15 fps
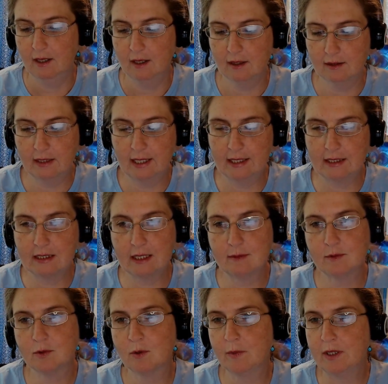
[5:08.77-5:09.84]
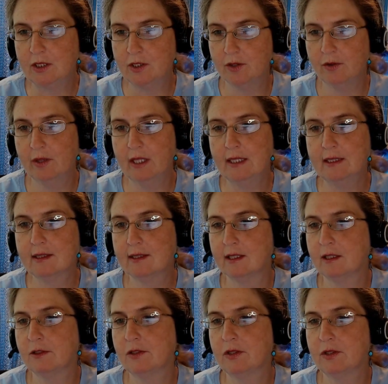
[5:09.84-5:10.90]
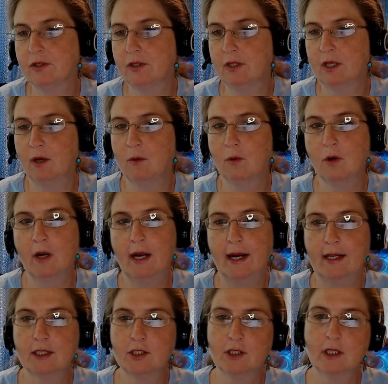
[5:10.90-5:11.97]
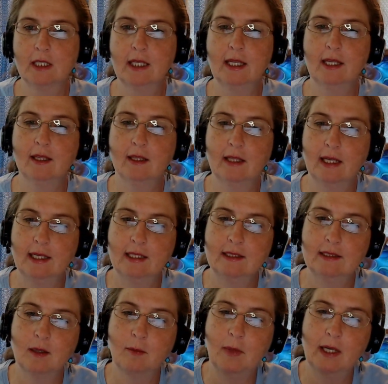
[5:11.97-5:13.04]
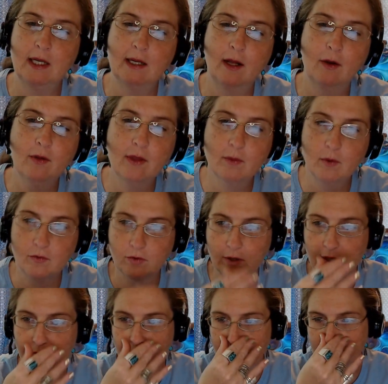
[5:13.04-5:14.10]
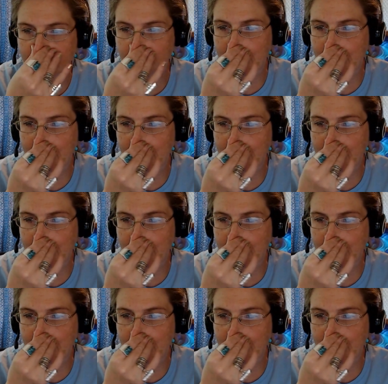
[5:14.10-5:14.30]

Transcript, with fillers: A lot of times when we do this, there's, you know, we're actually letting somebody know that we're forgiving them.